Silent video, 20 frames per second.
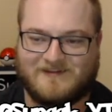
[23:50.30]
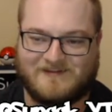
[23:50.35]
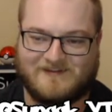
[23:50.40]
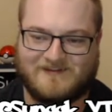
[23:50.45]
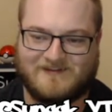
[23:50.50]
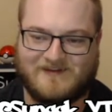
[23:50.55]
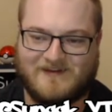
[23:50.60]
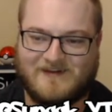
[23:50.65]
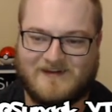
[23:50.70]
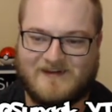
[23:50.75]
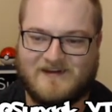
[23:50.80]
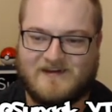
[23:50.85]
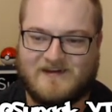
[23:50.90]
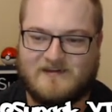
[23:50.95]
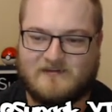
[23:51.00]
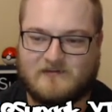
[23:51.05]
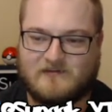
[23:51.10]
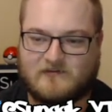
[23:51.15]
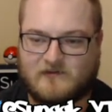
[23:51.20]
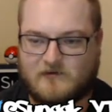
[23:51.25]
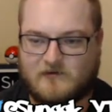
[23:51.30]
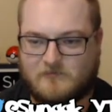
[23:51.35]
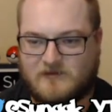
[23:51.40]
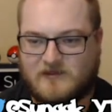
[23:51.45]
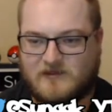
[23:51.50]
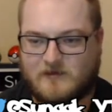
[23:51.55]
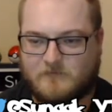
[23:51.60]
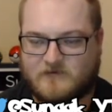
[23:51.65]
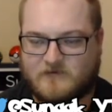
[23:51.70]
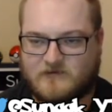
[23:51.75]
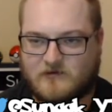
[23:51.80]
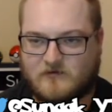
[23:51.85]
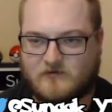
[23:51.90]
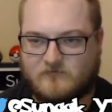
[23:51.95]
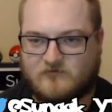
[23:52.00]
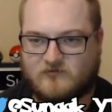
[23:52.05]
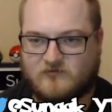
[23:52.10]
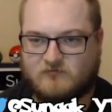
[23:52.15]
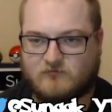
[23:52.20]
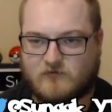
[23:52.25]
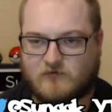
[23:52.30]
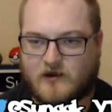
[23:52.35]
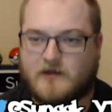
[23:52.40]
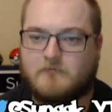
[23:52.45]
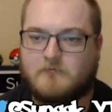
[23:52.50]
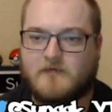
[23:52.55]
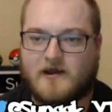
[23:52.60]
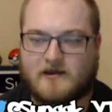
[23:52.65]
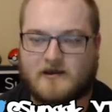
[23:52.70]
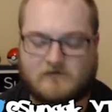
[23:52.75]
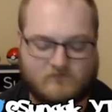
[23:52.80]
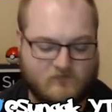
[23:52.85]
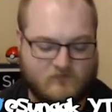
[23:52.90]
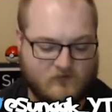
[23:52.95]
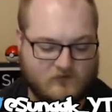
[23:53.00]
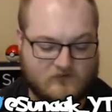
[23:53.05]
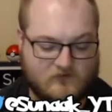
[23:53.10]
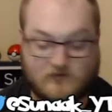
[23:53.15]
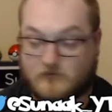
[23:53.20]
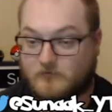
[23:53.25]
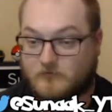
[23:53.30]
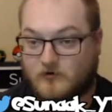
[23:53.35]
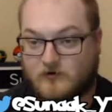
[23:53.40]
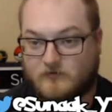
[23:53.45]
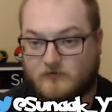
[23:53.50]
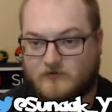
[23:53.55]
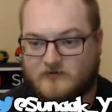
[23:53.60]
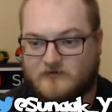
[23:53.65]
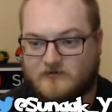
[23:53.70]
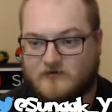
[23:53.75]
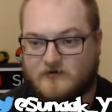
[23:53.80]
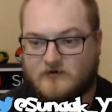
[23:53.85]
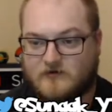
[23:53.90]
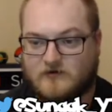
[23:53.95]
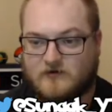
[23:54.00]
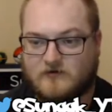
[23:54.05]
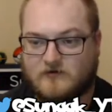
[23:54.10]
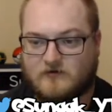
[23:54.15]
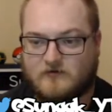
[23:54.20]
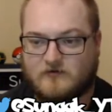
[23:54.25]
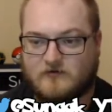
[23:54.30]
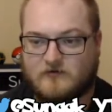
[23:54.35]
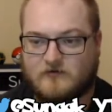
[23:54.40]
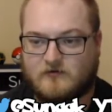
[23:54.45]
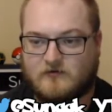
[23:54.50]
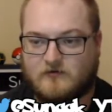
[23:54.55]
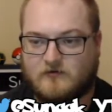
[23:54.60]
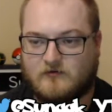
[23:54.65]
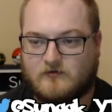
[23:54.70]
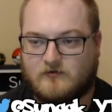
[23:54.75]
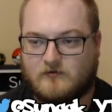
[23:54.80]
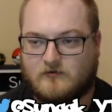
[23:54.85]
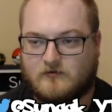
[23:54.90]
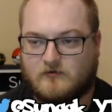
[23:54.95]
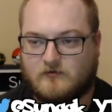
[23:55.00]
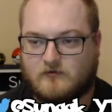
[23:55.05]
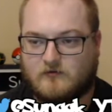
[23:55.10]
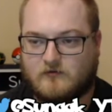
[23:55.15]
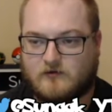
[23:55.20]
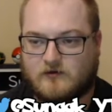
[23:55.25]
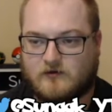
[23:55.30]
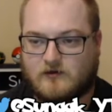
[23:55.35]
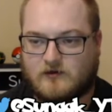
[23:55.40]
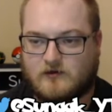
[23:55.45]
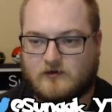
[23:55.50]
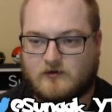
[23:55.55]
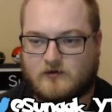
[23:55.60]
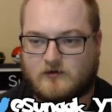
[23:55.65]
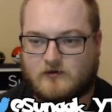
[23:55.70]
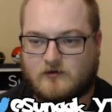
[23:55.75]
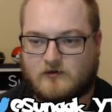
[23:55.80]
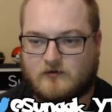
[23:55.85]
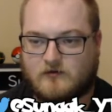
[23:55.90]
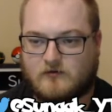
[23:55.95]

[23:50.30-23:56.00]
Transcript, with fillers: this is going to be the episode of just running back and forth to the Pokemon Center. Okay...